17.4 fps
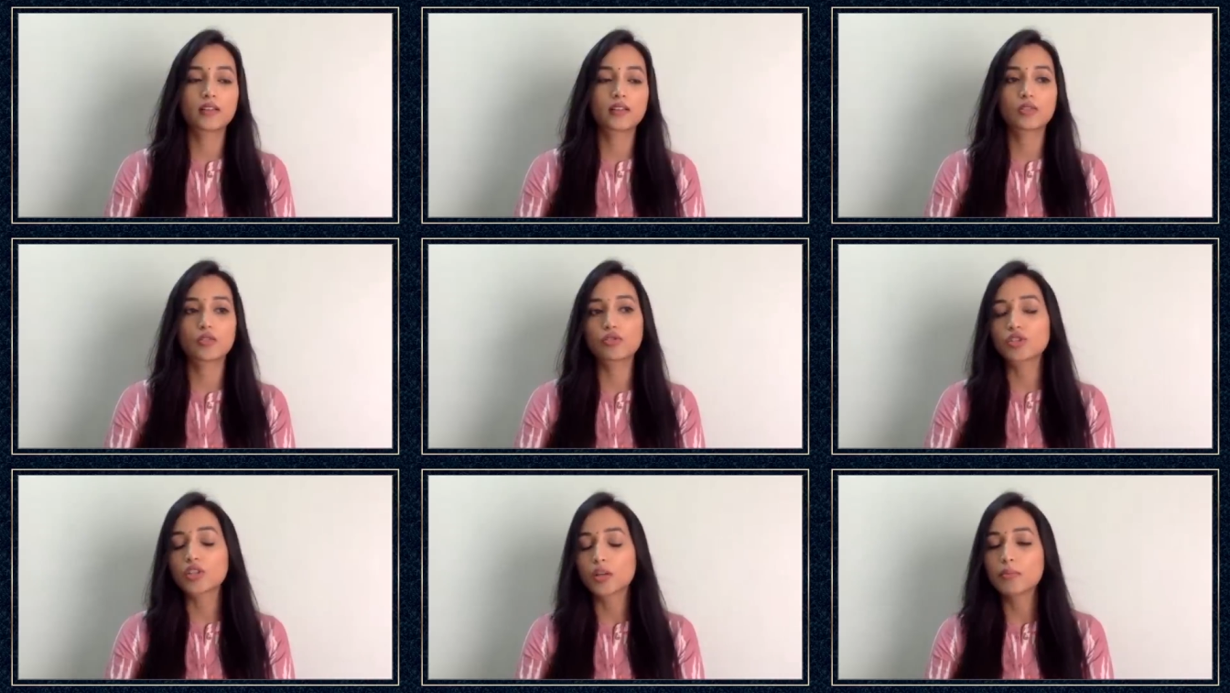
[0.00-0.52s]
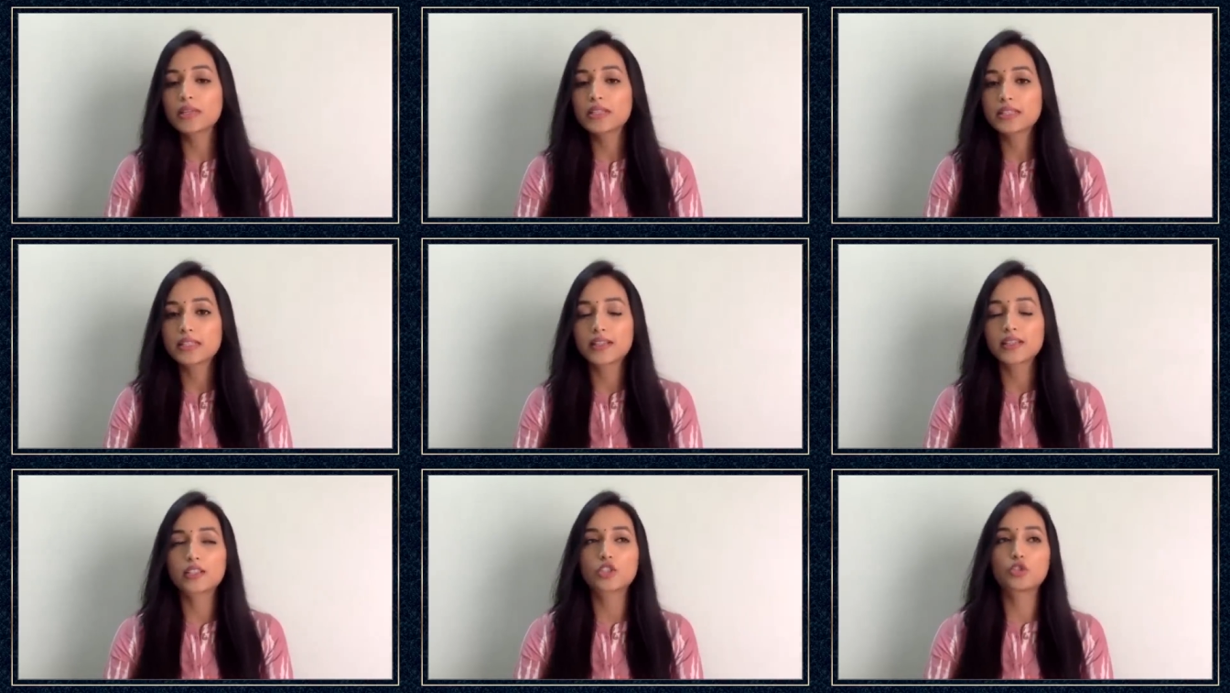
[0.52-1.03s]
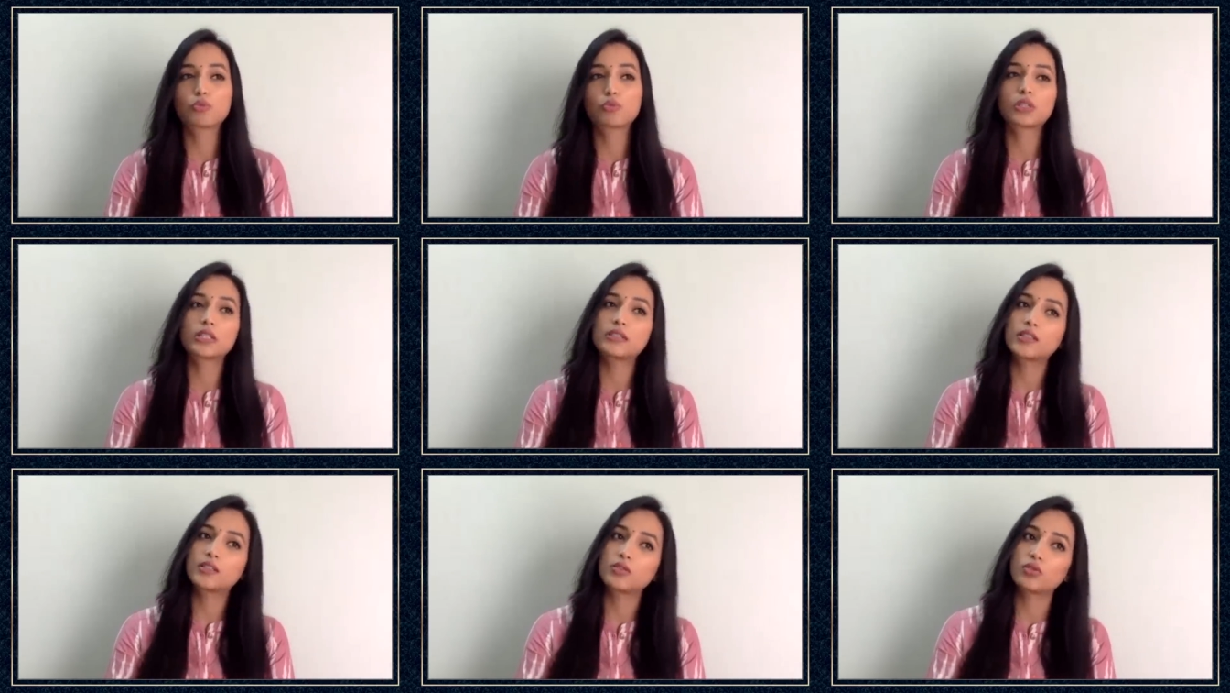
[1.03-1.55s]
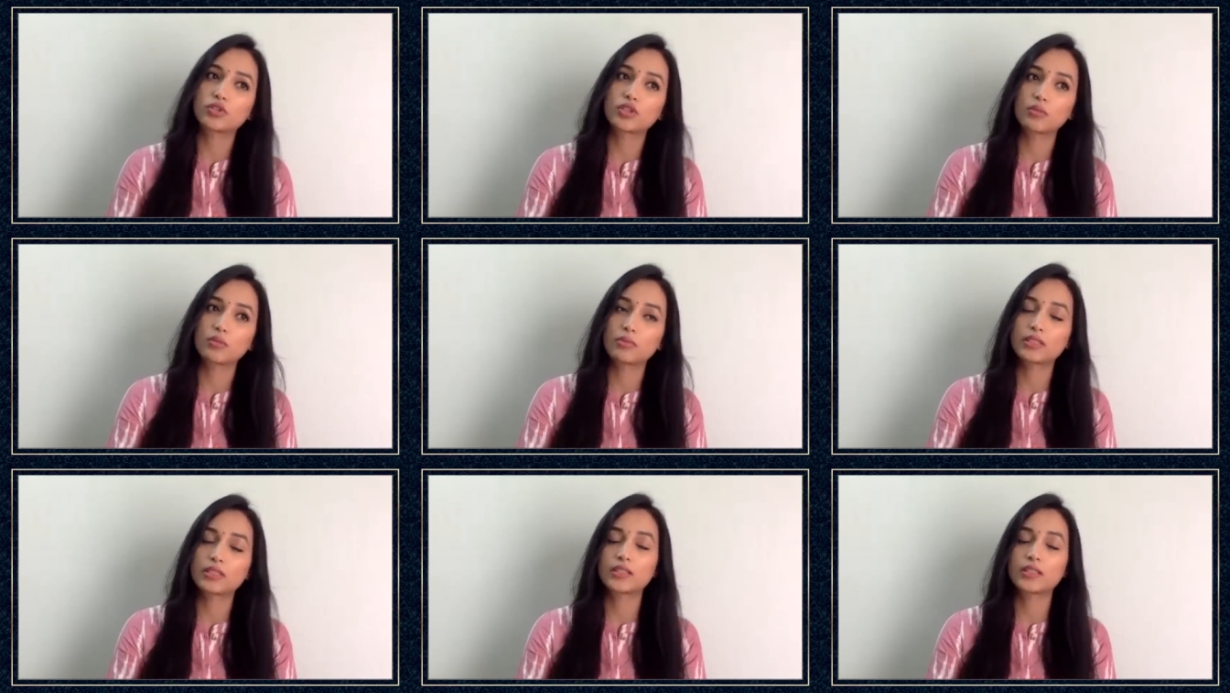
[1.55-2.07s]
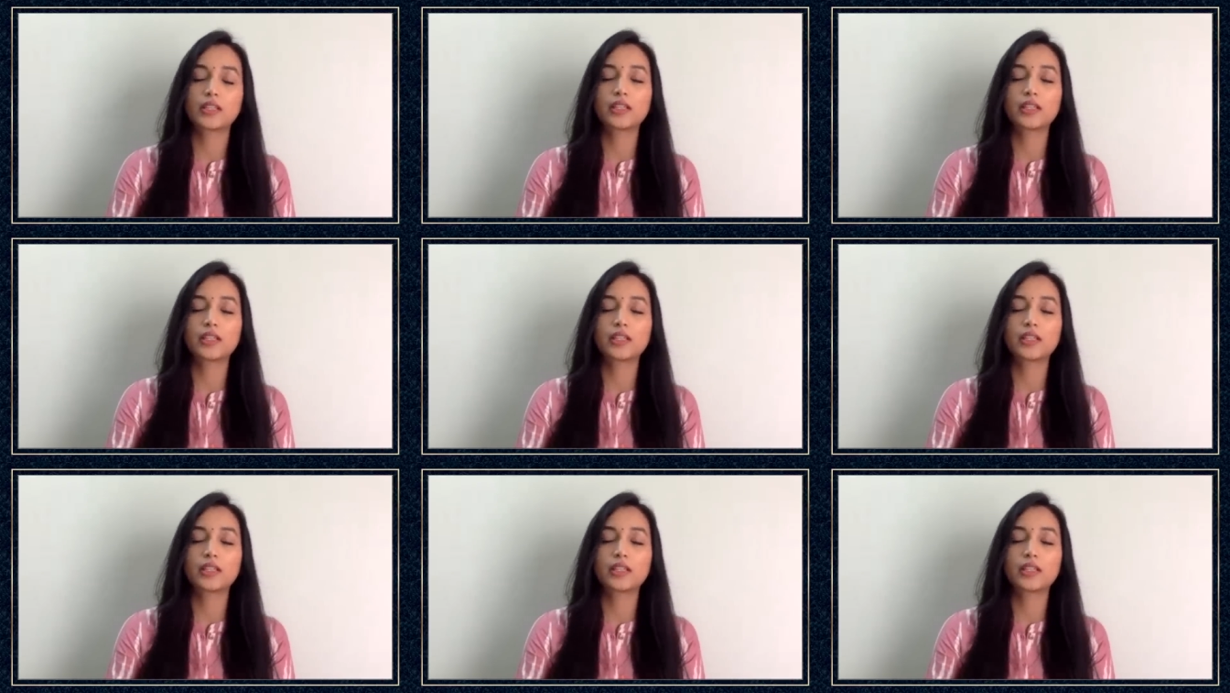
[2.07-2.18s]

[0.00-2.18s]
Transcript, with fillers: a social message? What is the social message?